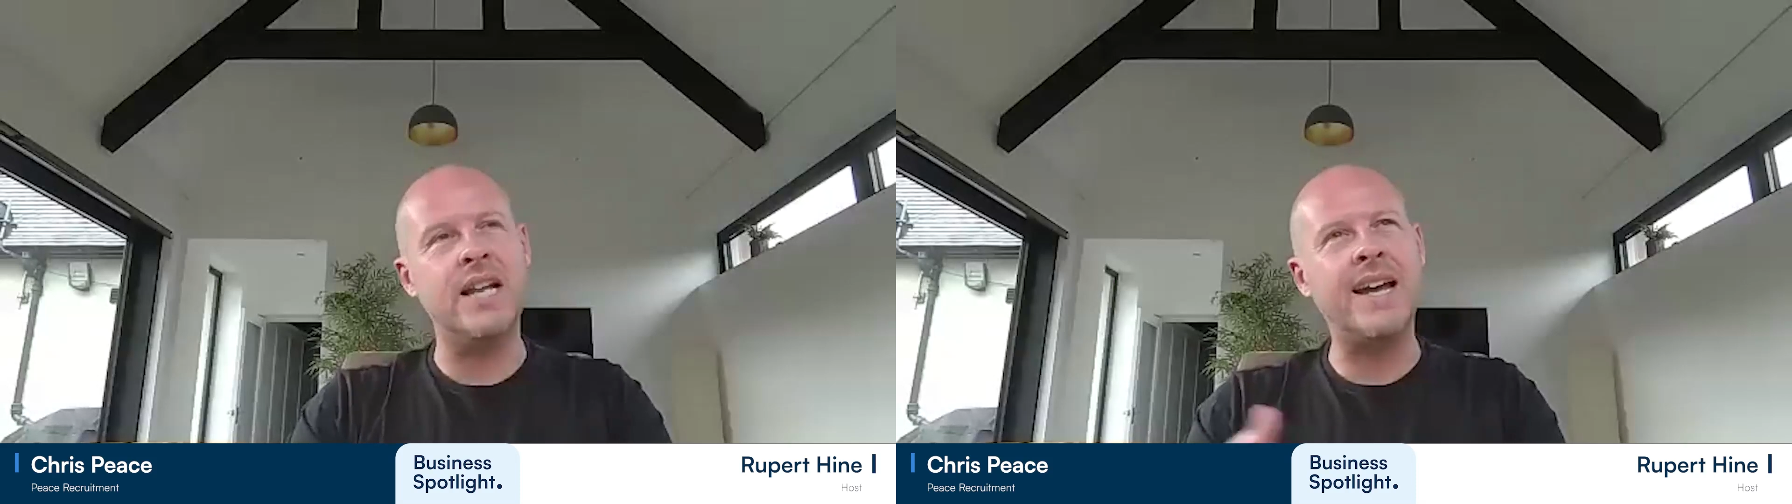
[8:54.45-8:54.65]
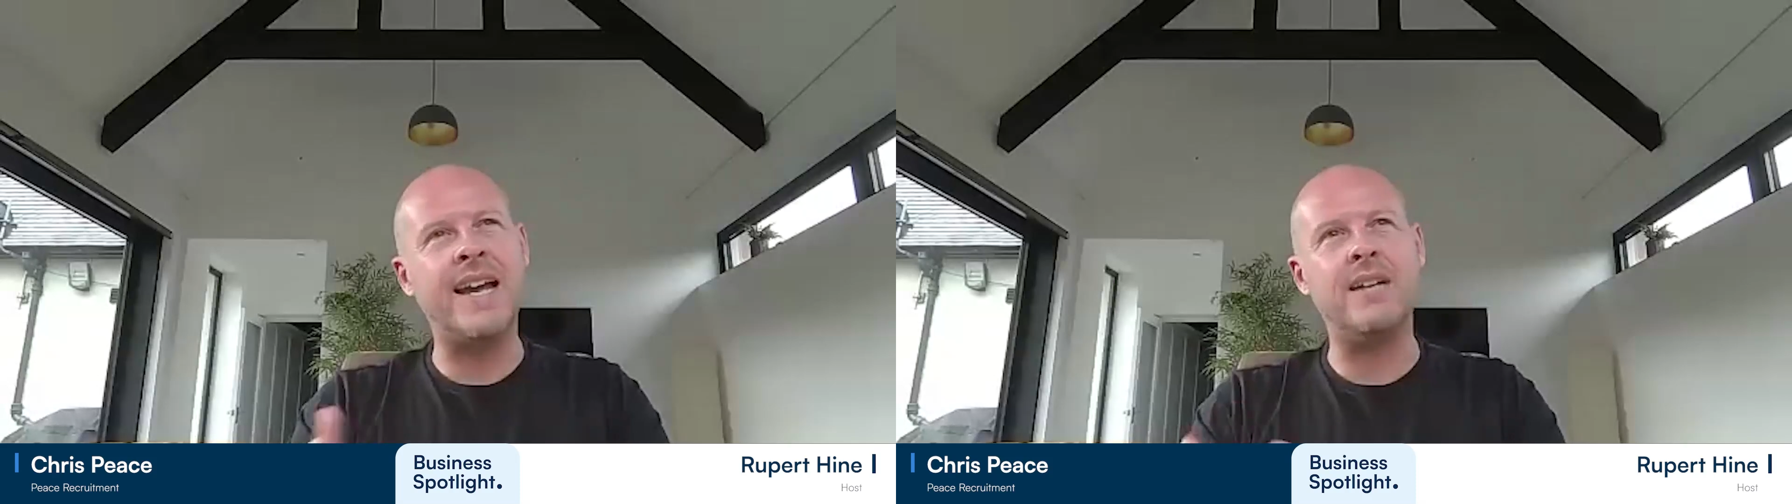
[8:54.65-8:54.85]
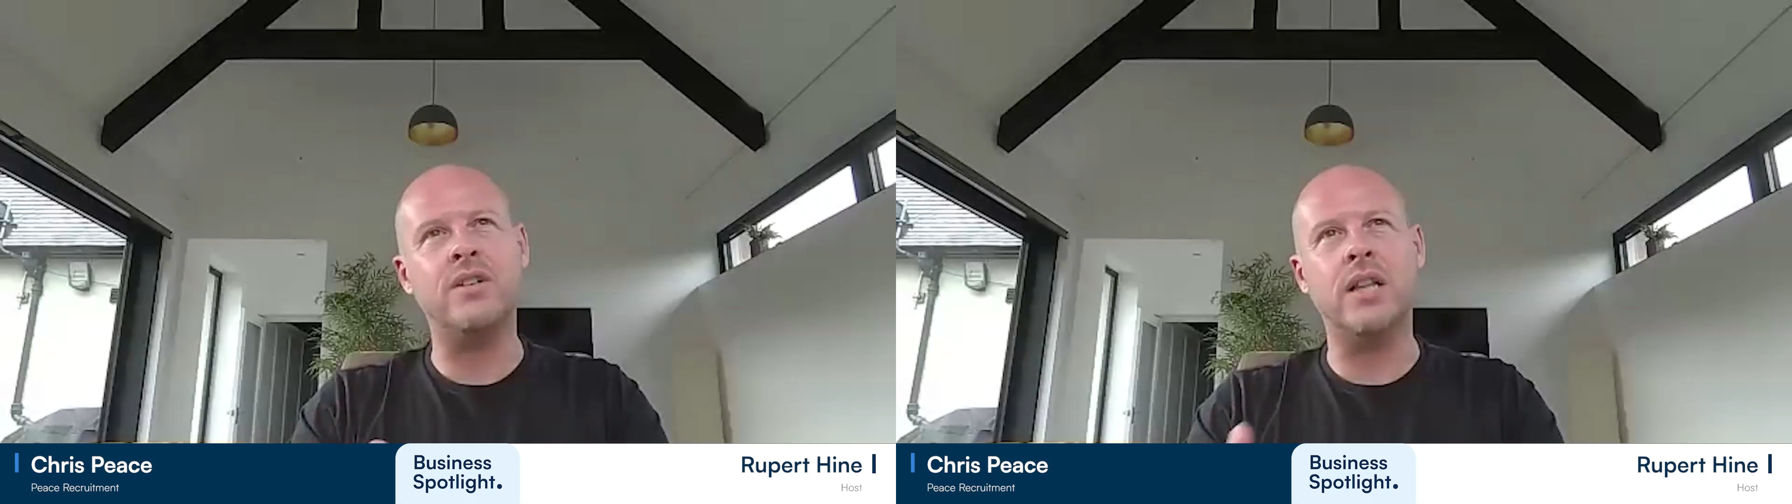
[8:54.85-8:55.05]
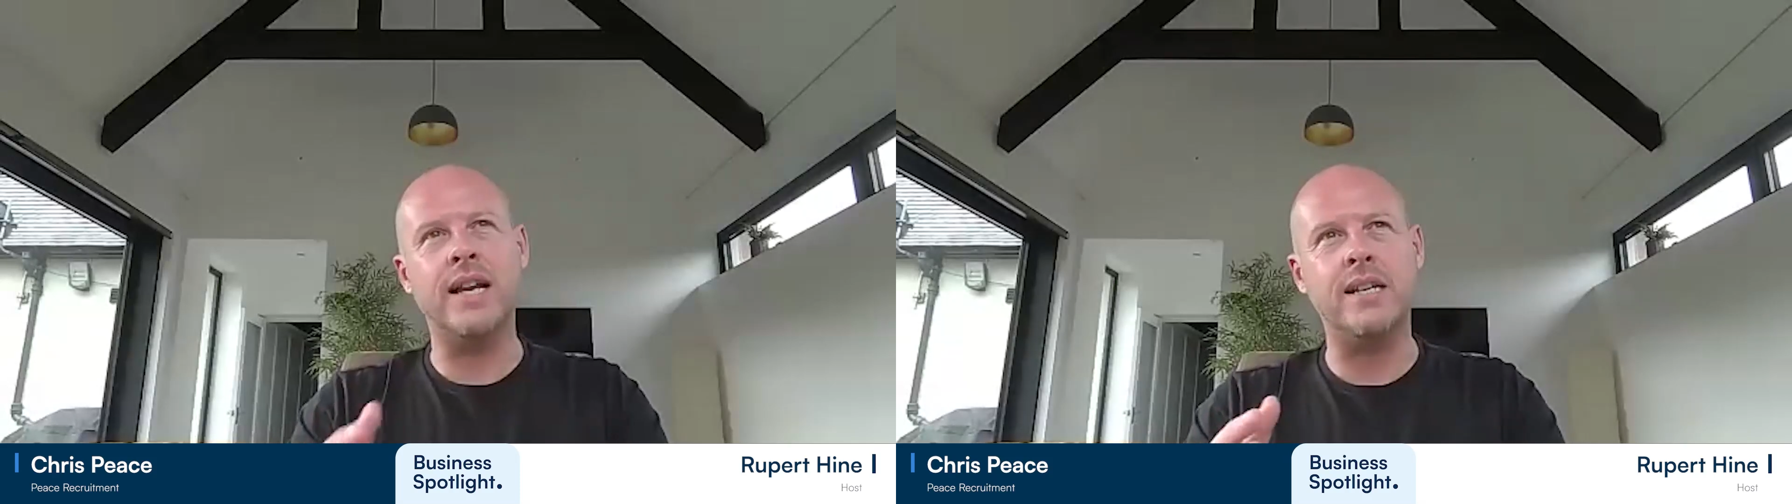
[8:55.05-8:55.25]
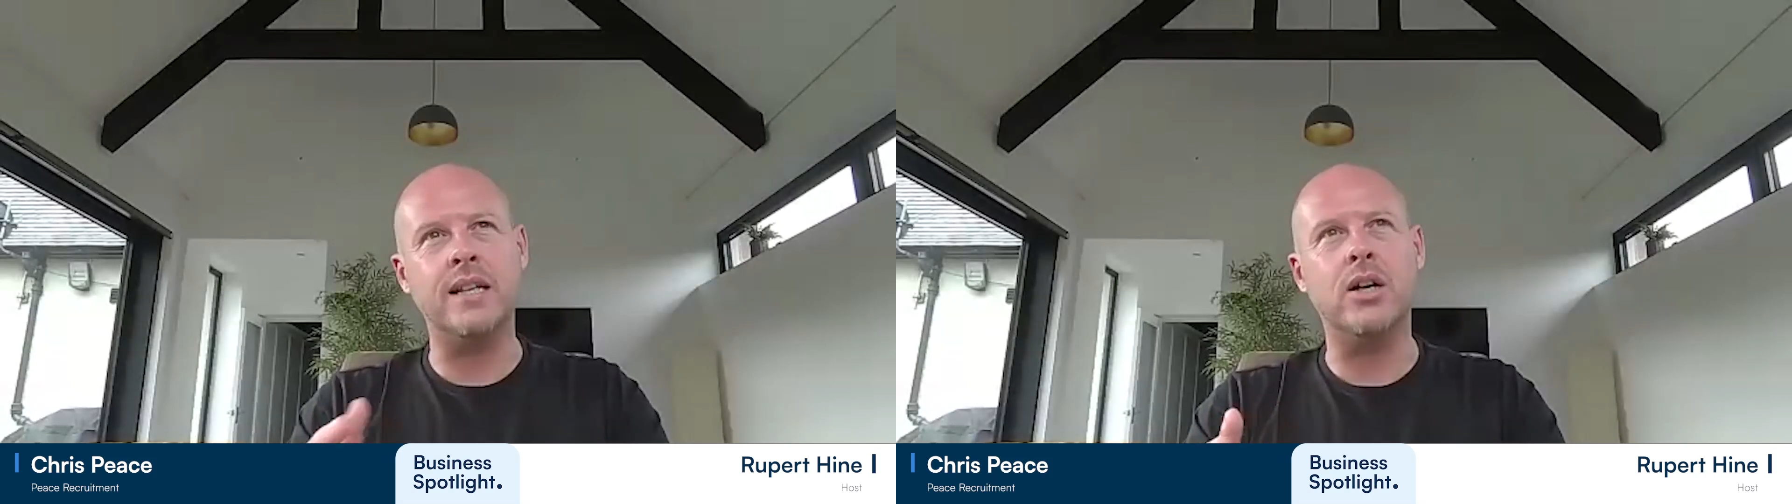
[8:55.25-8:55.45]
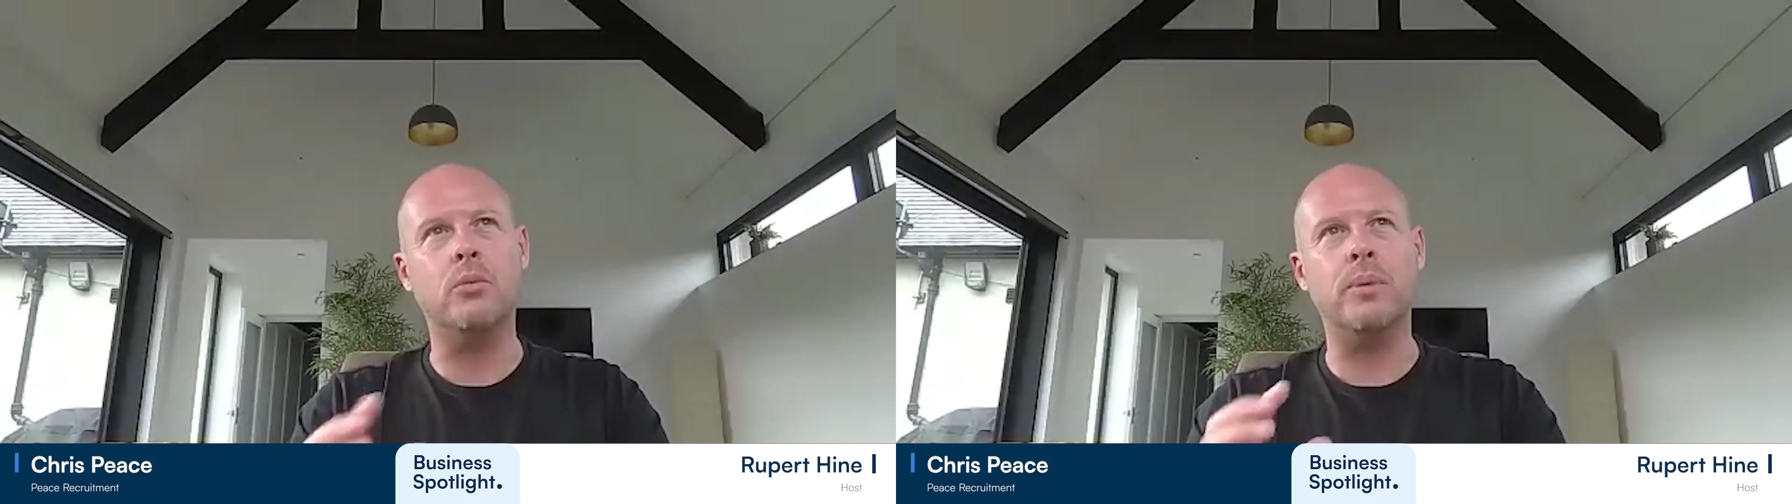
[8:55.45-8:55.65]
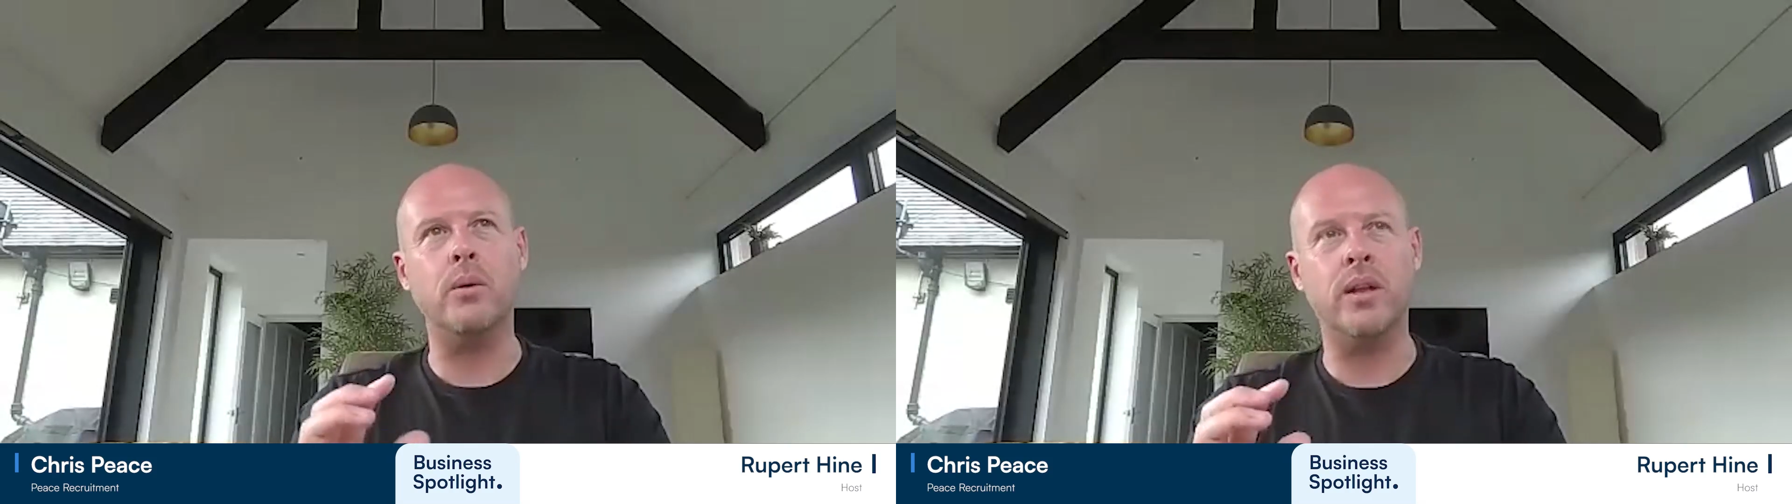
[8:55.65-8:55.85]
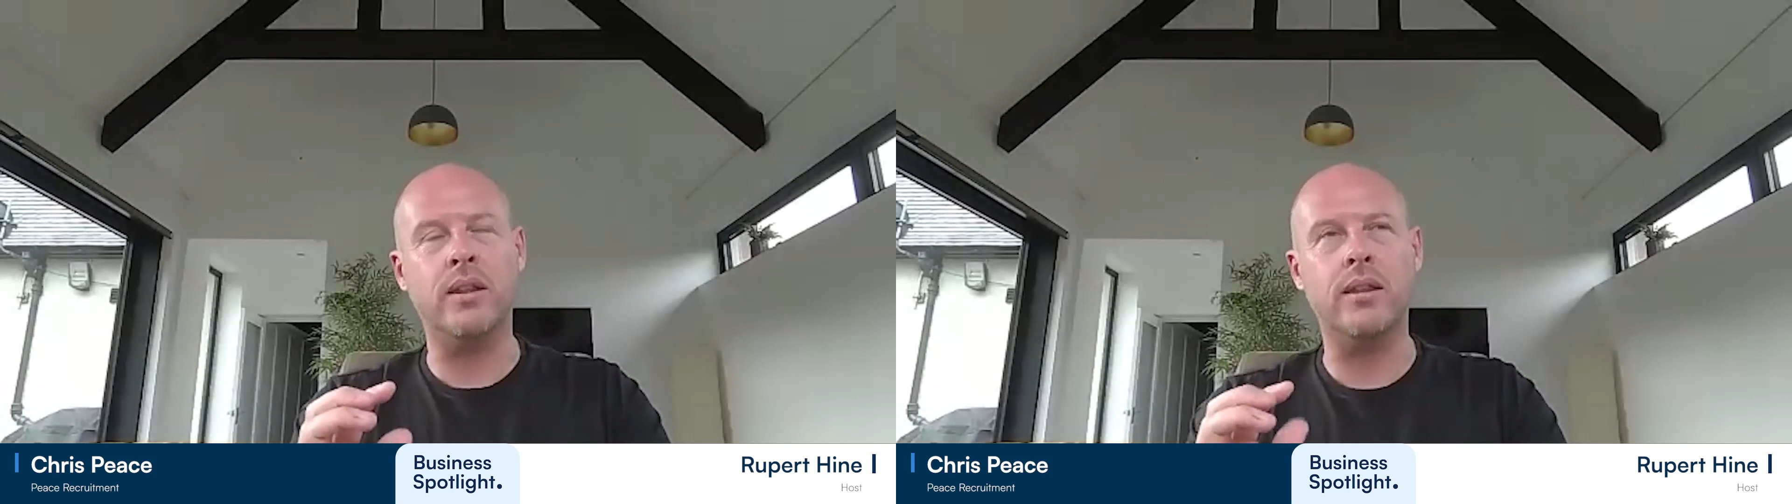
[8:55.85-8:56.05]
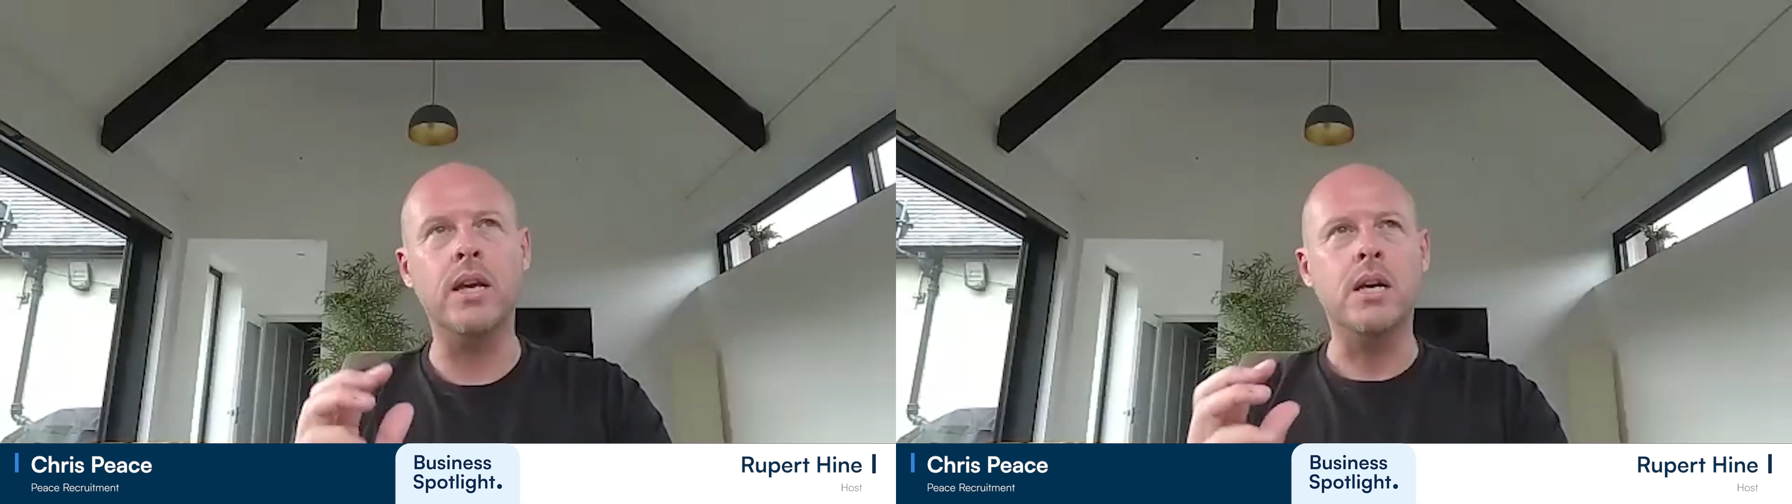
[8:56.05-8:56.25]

And that kind of aligned a little bit with